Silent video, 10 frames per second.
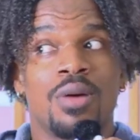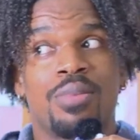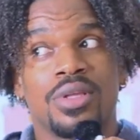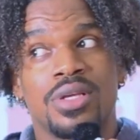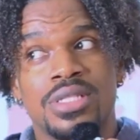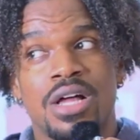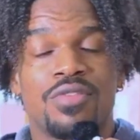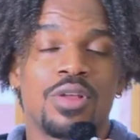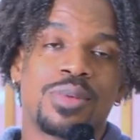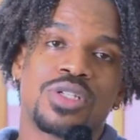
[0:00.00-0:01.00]
Put
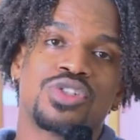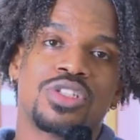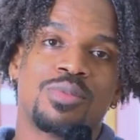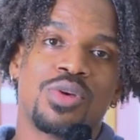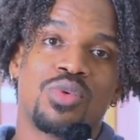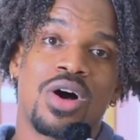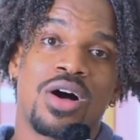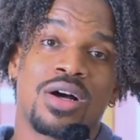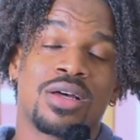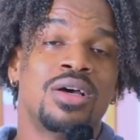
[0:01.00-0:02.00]
yourself in a position to be
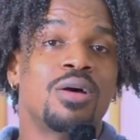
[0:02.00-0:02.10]
wrong.